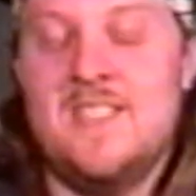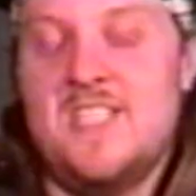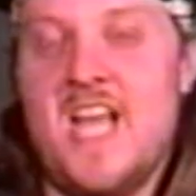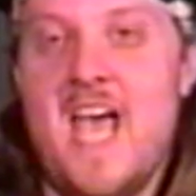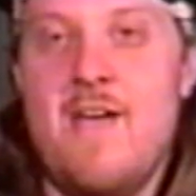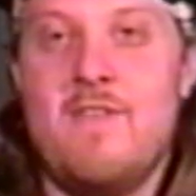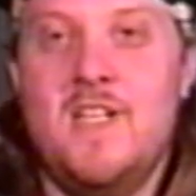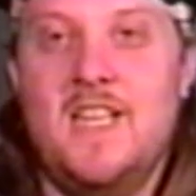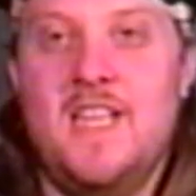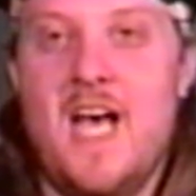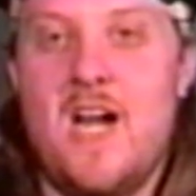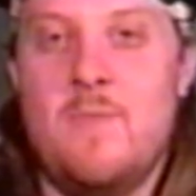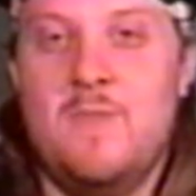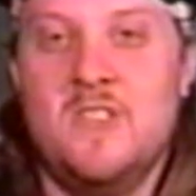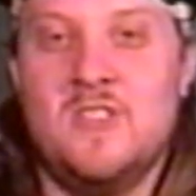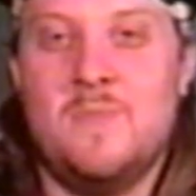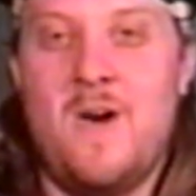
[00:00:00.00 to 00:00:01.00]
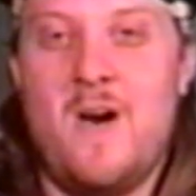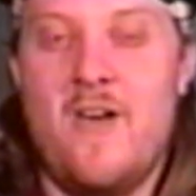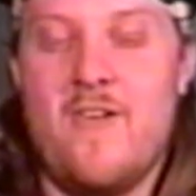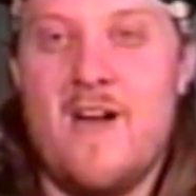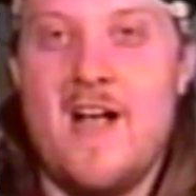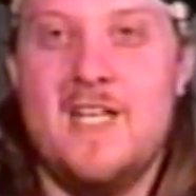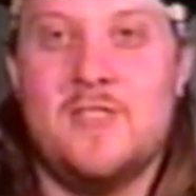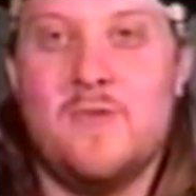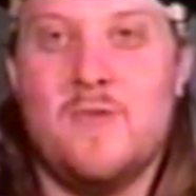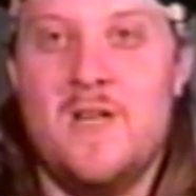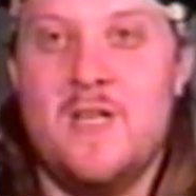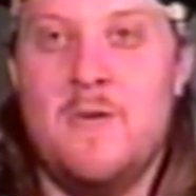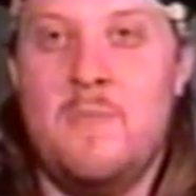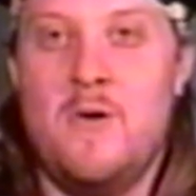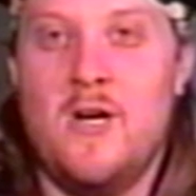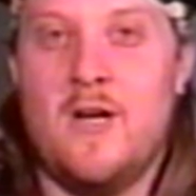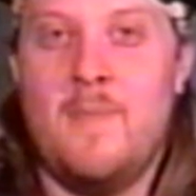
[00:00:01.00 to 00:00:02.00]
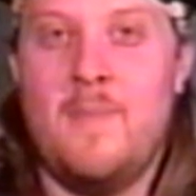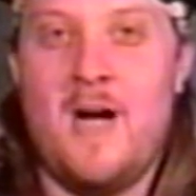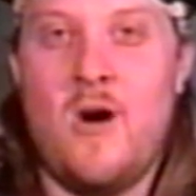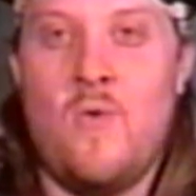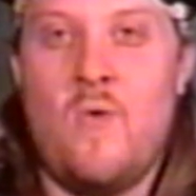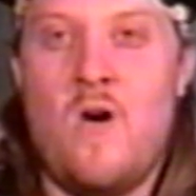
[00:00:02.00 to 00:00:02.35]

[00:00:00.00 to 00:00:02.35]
David Letterman's mother has written a book about